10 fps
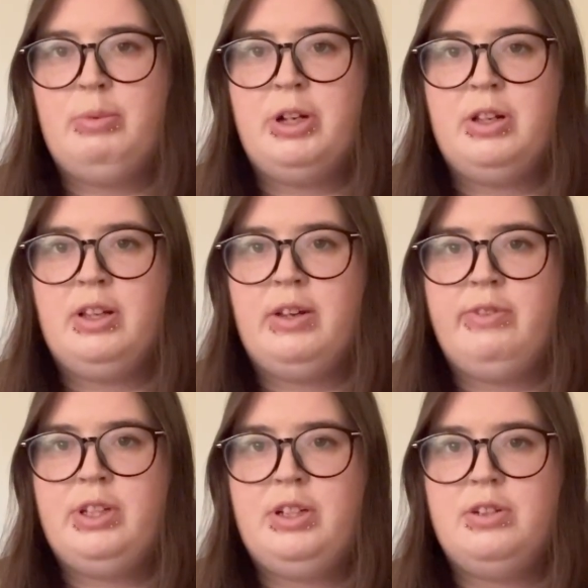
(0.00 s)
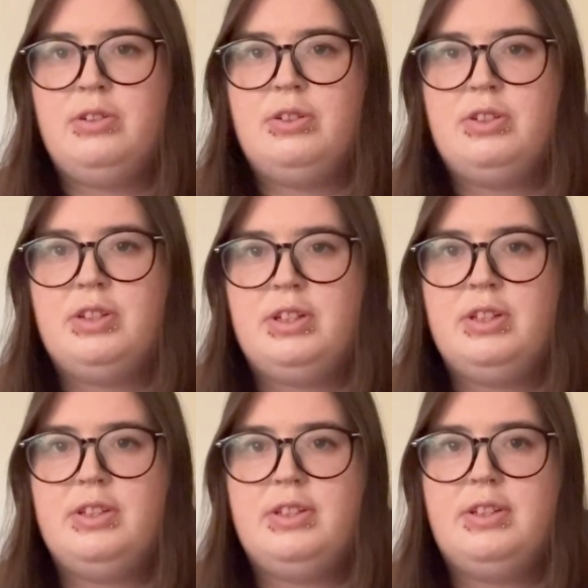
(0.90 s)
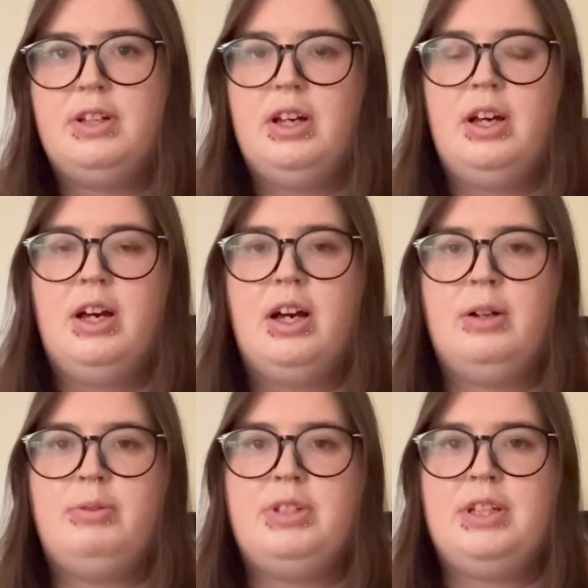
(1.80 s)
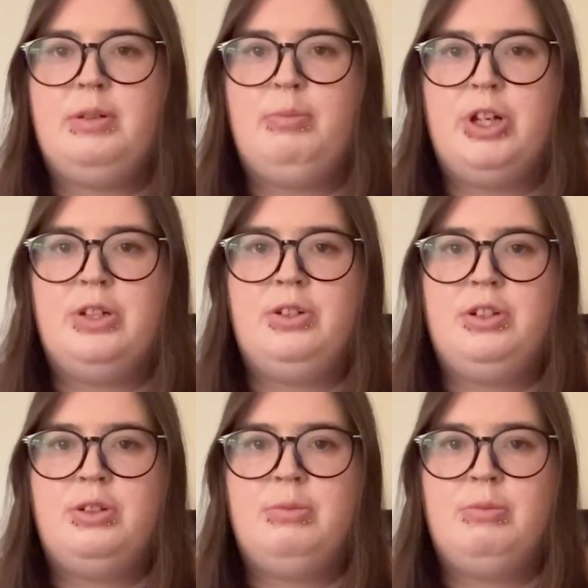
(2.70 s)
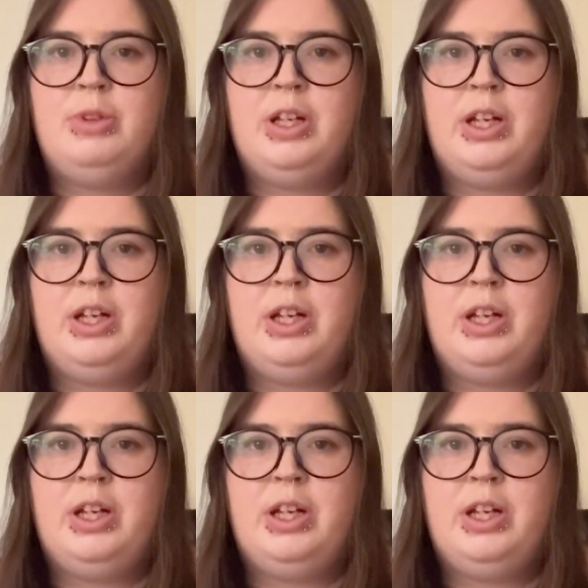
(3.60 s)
11 years since I was in Belgium,